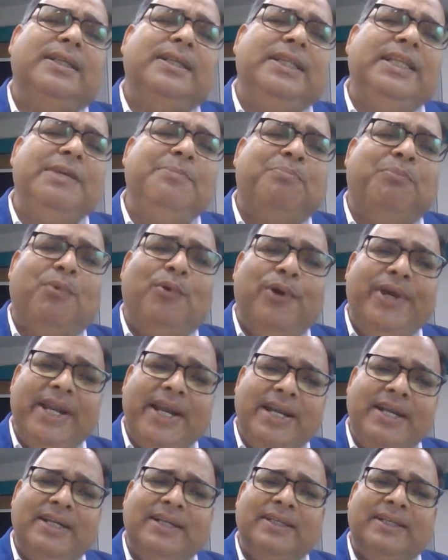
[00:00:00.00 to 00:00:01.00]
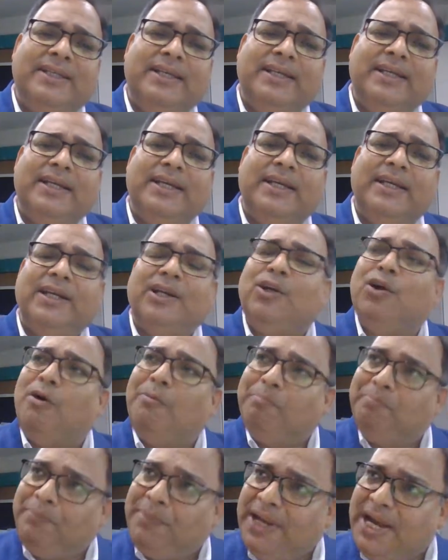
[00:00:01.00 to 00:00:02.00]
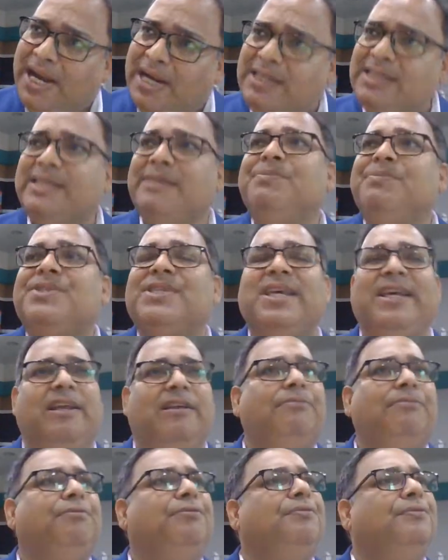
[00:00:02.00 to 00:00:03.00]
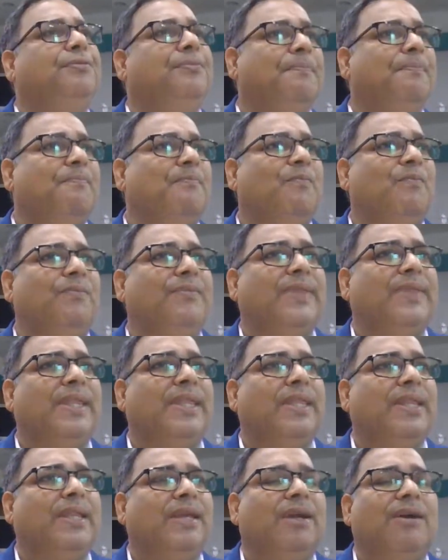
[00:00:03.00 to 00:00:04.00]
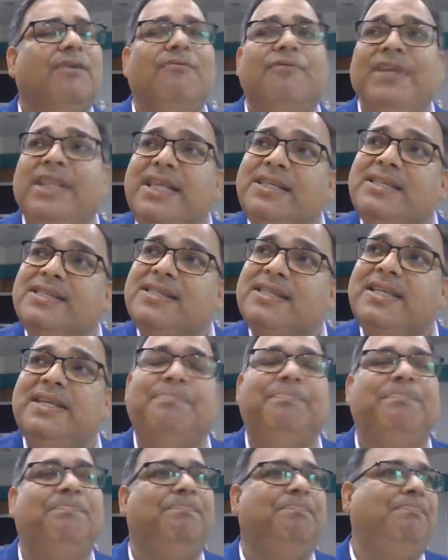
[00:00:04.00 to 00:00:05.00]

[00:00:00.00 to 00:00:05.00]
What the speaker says: the poet compares himself with a ship.